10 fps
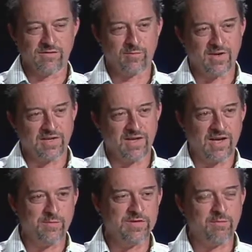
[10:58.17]
so many
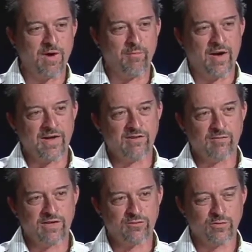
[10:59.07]
times in my mind of
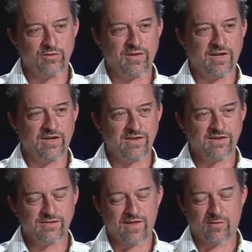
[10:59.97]
what true need
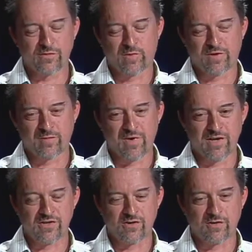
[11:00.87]
is. So that was one of the
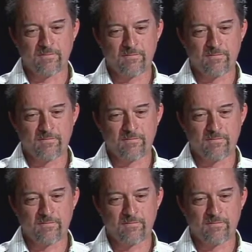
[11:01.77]
major